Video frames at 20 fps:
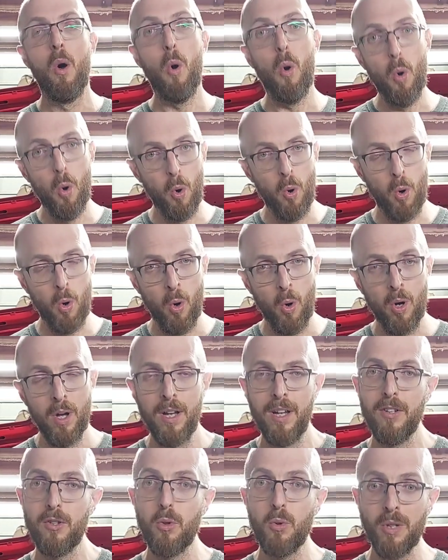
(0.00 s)
Or
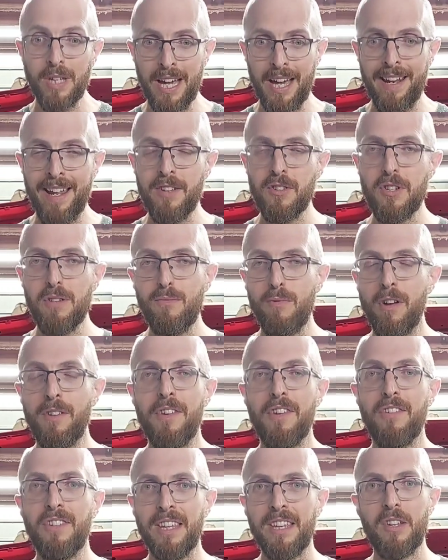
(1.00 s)
you can actually run the
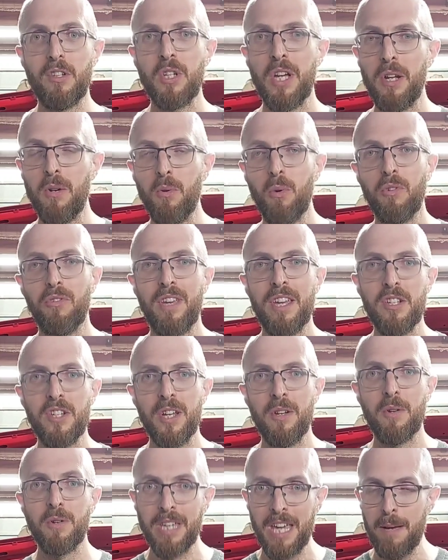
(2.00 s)
Cinquecento or
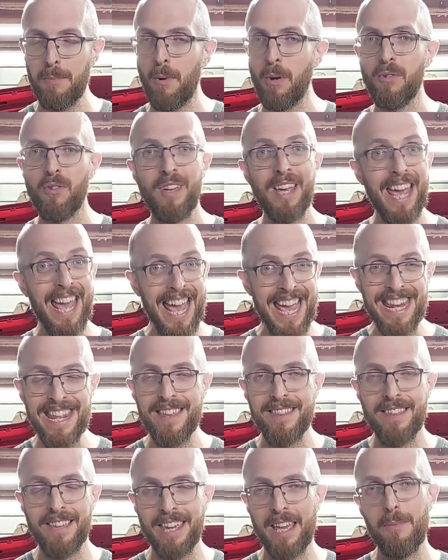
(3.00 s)
Seicento gearbox, like any
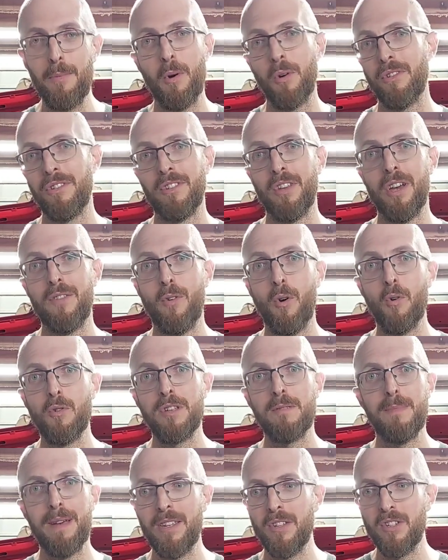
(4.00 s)
of the gearboxes I've
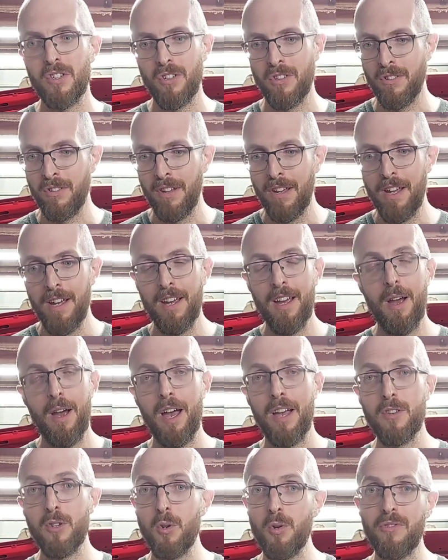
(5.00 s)
already mentioned,
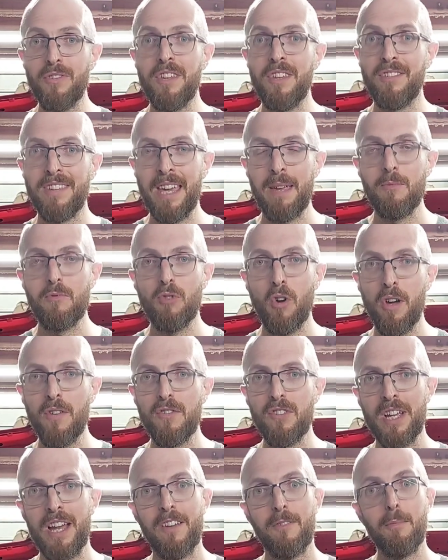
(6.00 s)
using the same drive
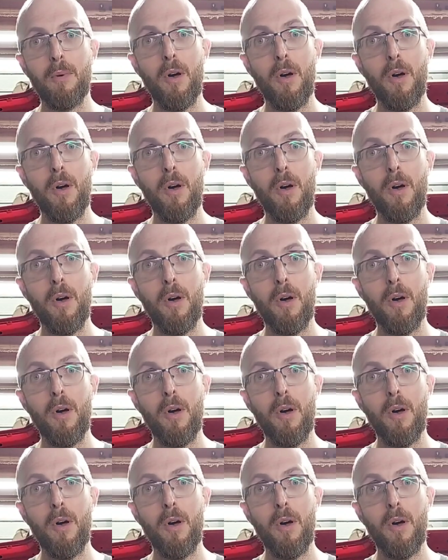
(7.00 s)
shaft.